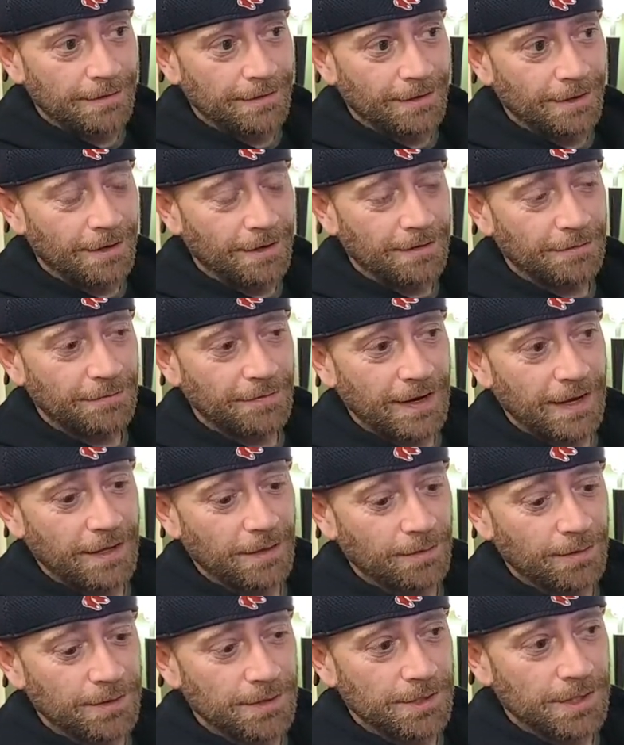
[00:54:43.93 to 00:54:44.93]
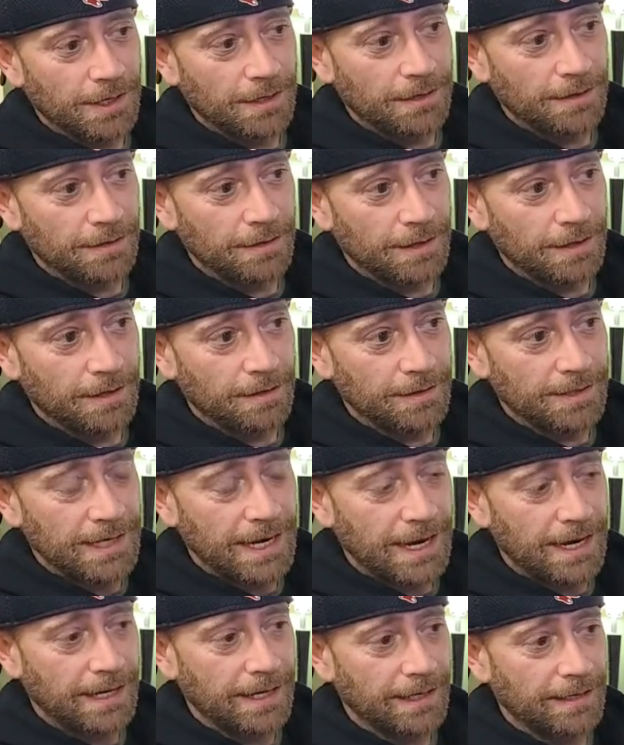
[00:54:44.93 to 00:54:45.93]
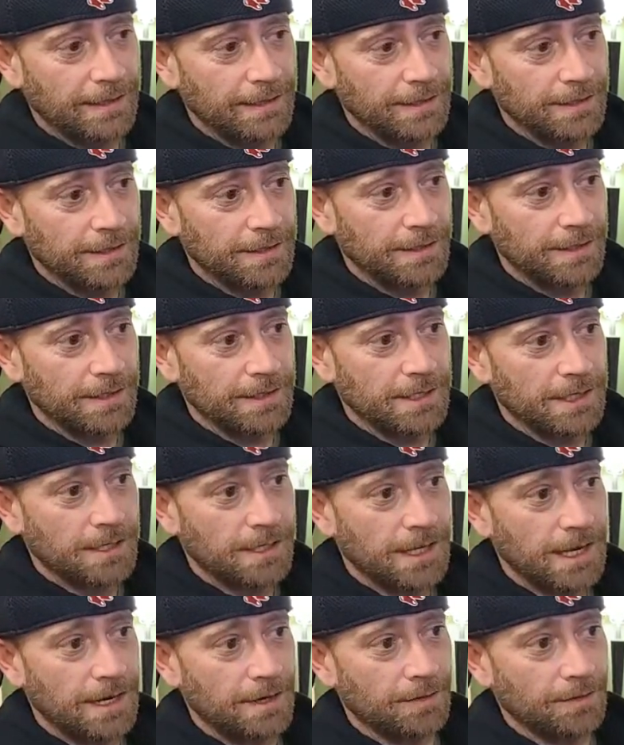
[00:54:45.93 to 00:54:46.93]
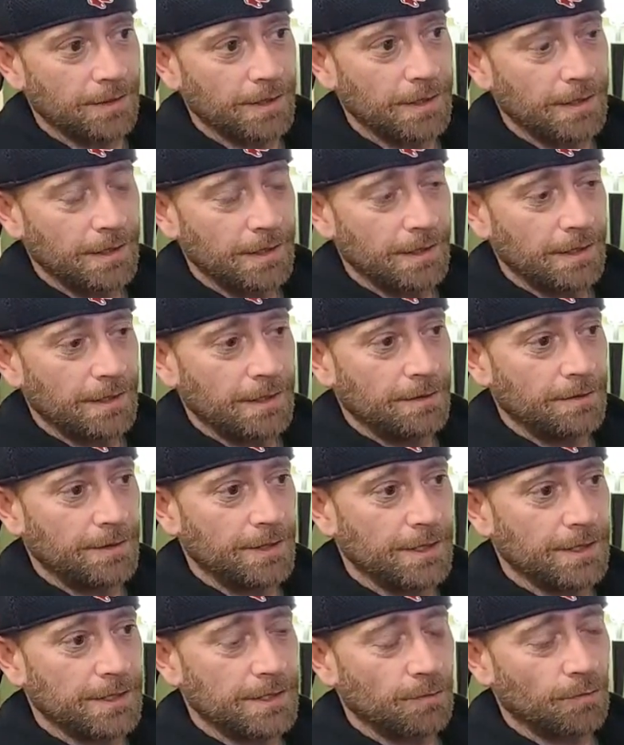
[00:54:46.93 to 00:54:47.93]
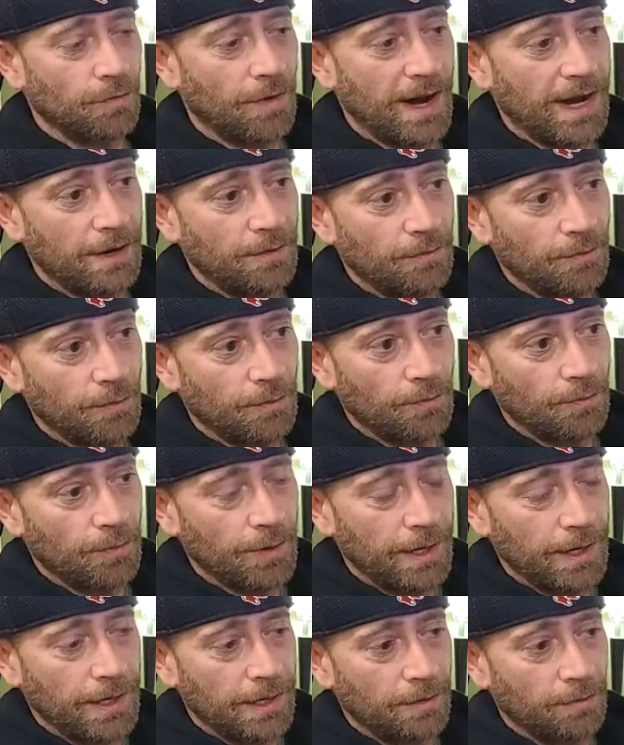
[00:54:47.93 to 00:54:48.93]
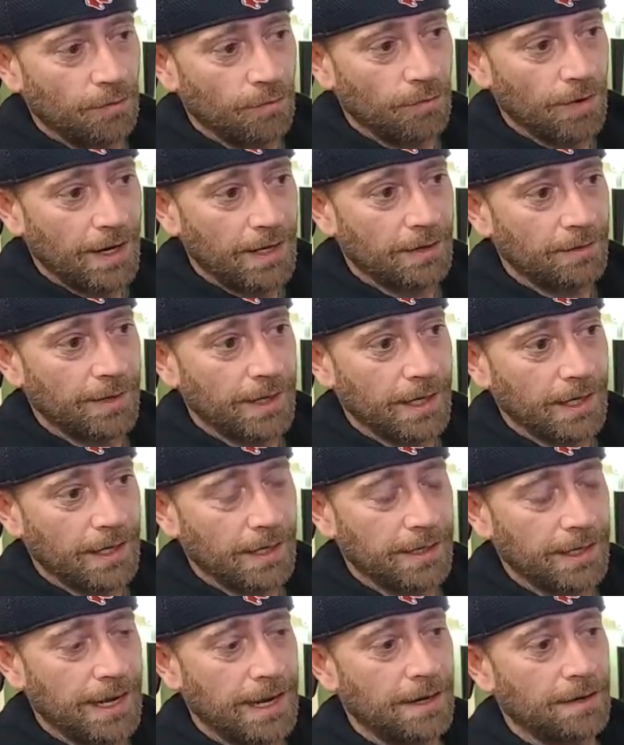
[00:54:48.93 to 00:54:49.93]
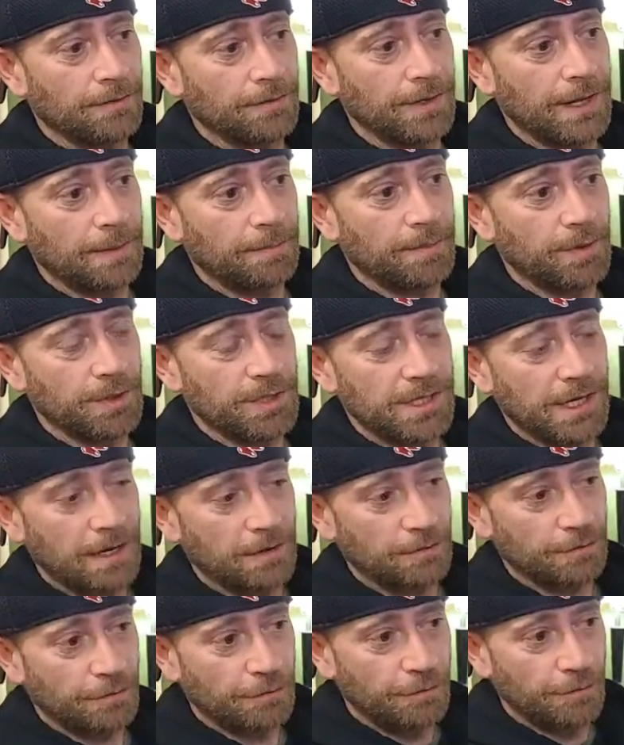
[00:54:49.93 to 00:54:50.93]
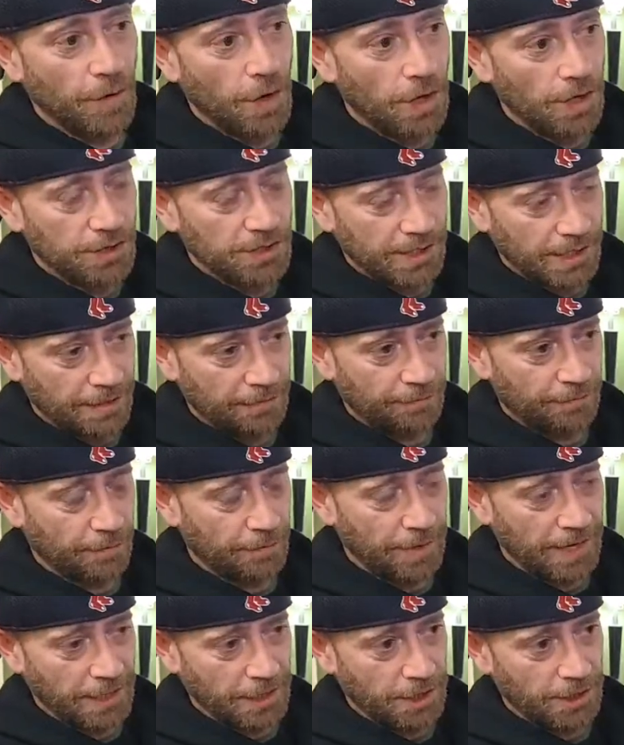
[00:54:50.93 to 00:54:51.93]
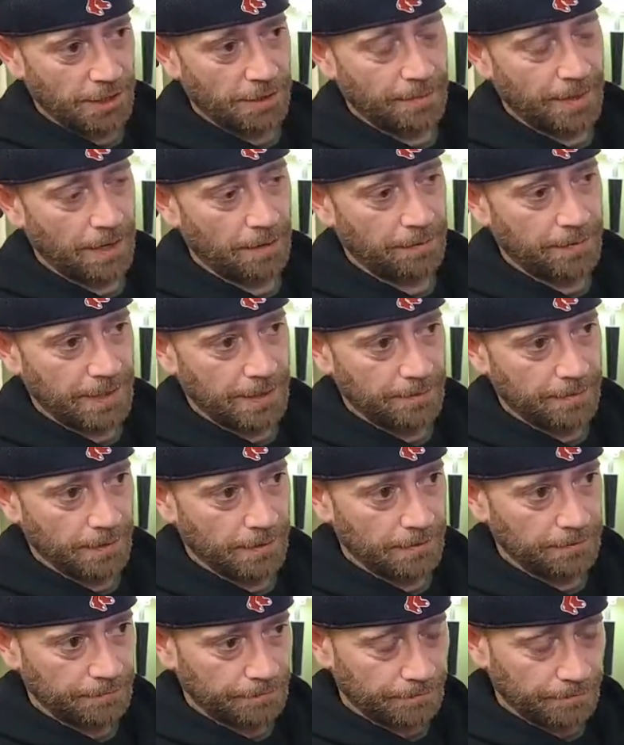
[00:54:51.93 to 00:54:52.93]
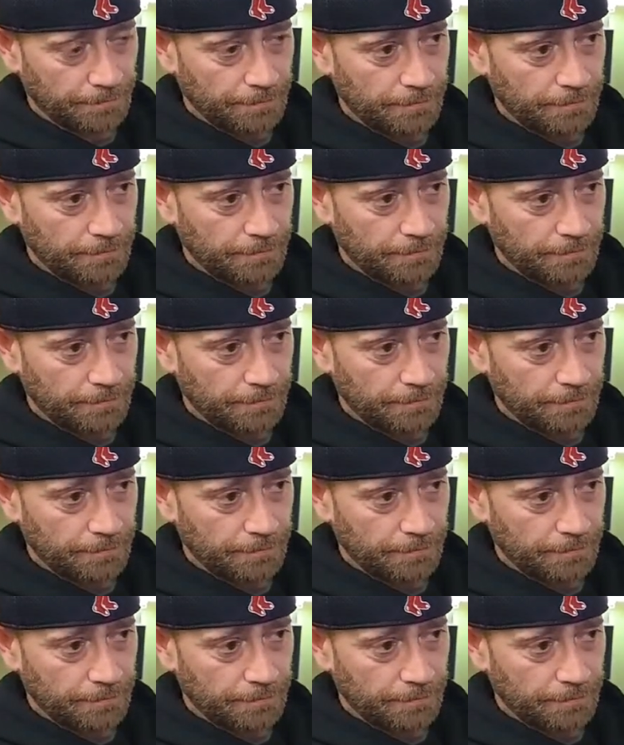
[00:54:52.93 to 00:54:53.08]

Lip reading: All the followers are attacking this clown this right-wing rhetoric clown that puts out false information about people